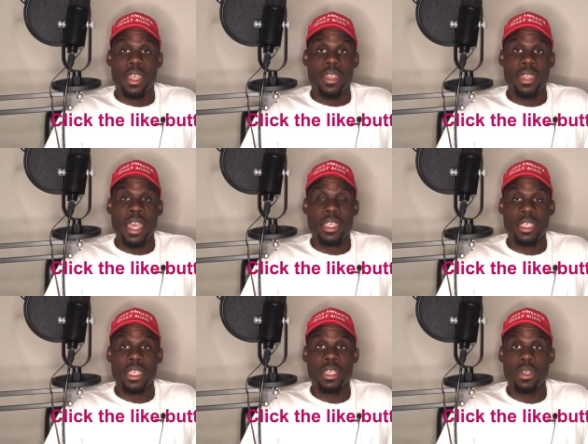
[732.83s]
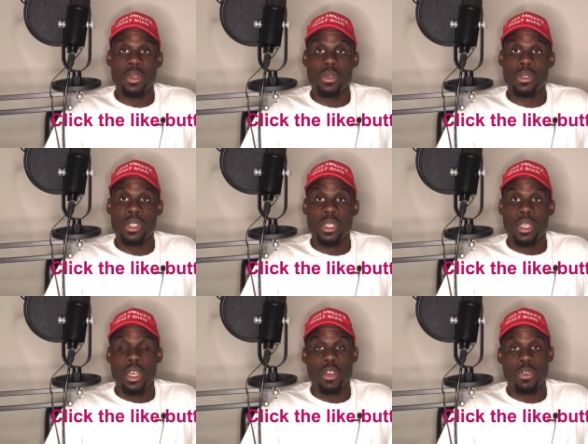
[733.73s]
that kills
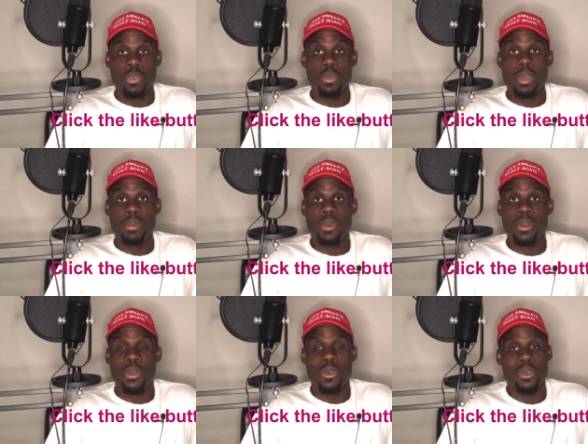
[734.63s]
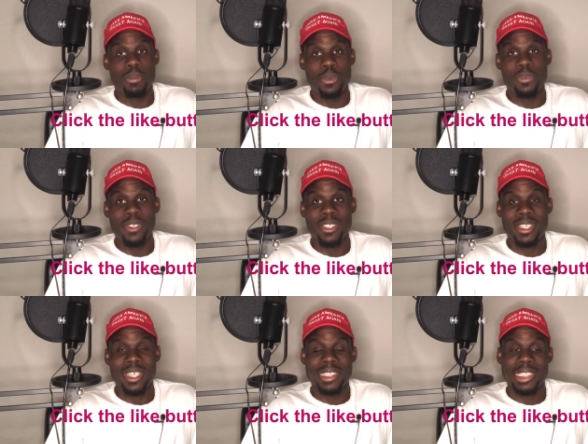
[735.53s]
a crew member on a movie
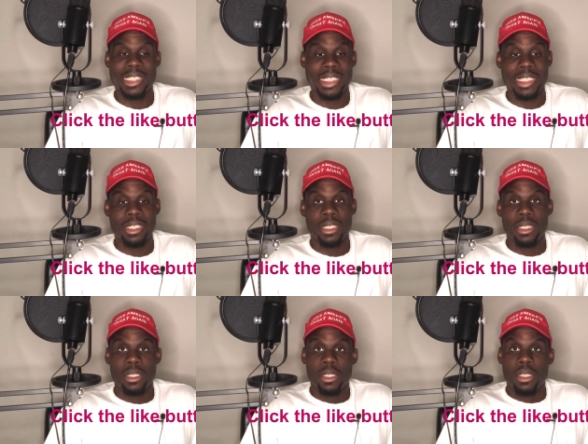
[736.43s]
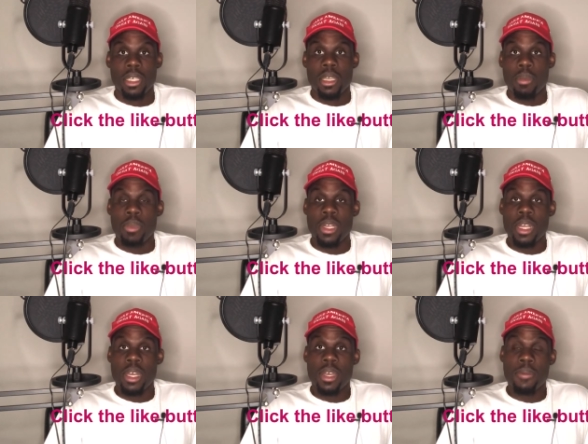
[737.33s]
set. But
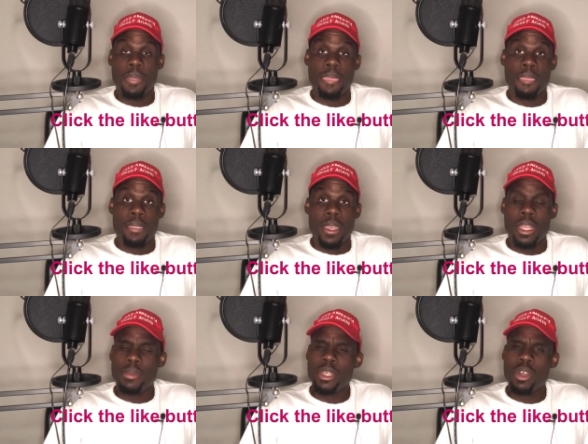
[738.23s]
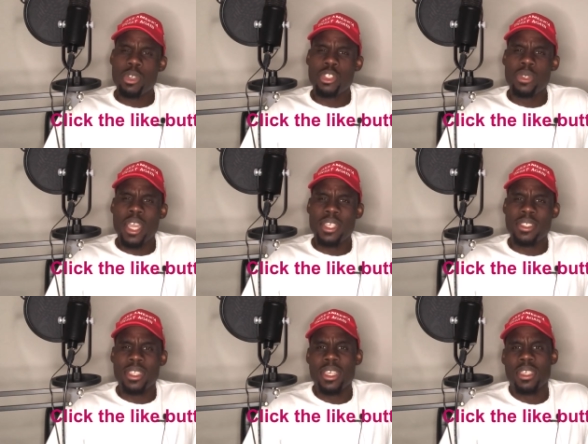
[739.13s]
let me know what you guys
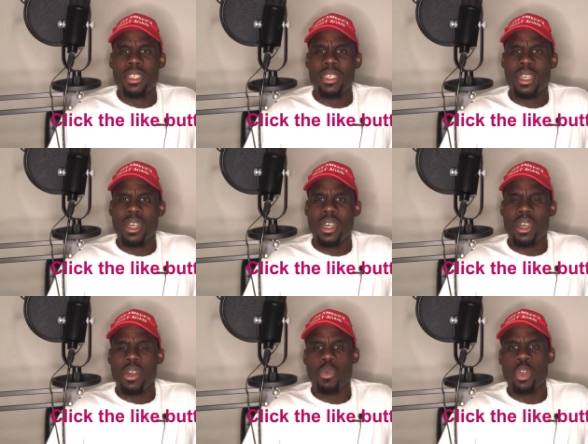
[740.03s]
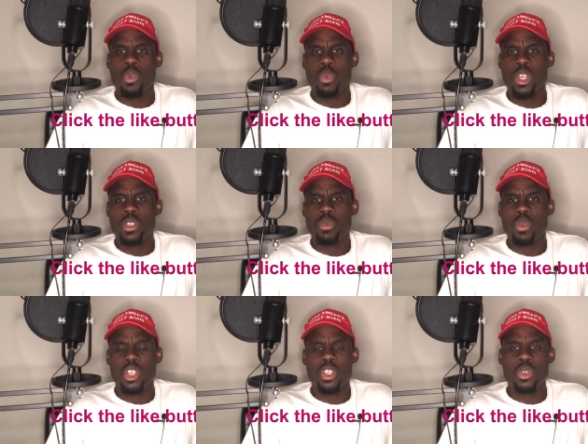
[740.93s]
think. What
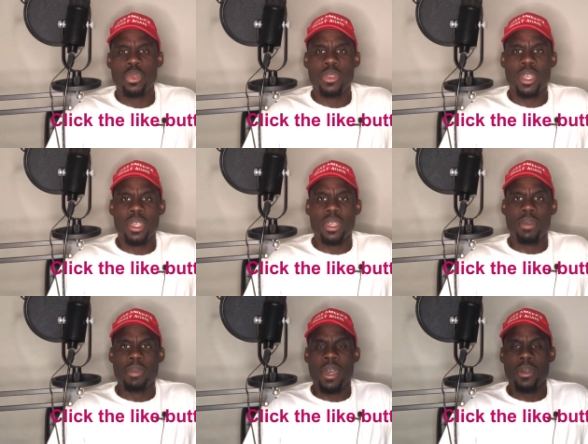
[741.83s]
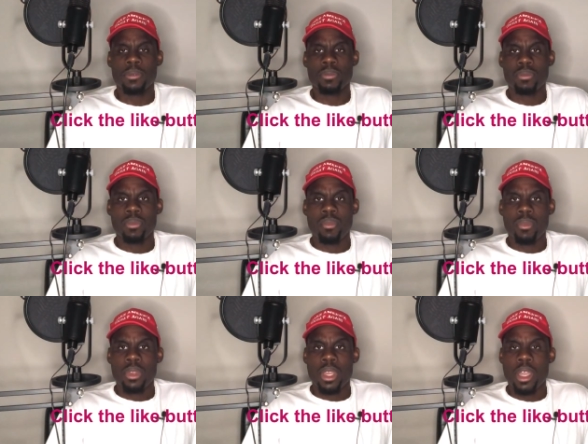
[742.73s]
do you think
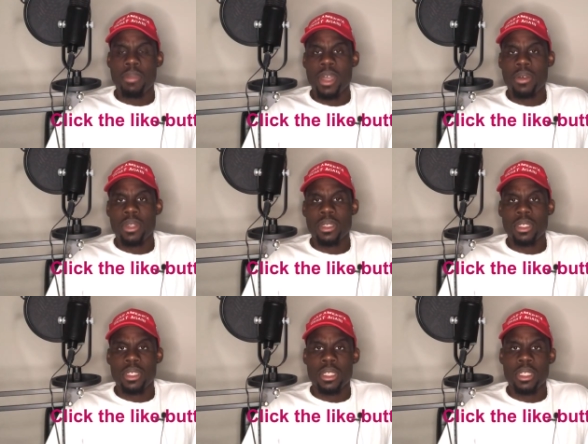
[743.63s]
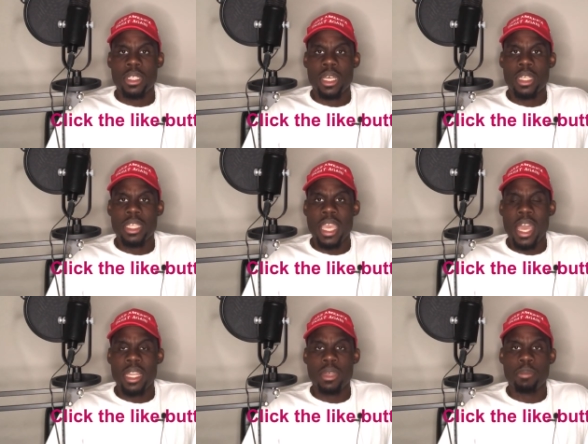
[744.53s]
about the
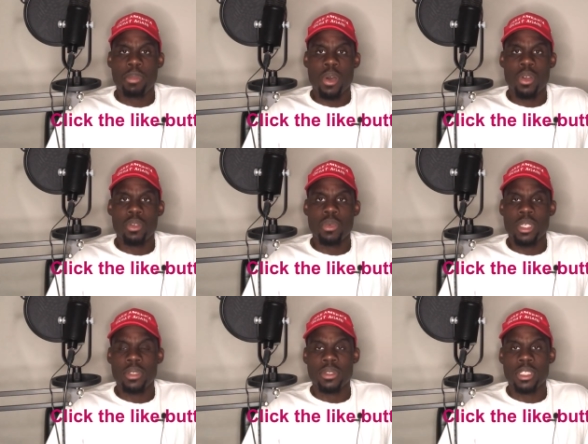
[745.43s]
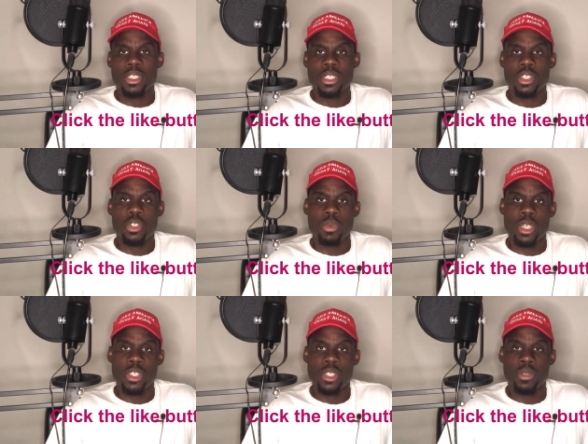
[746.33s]
Alec Baldwin
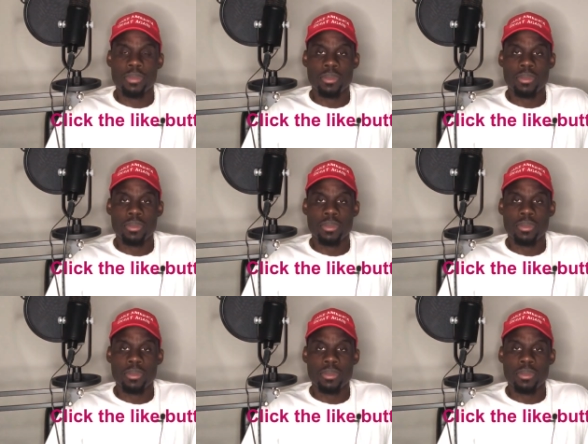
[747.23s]
situation?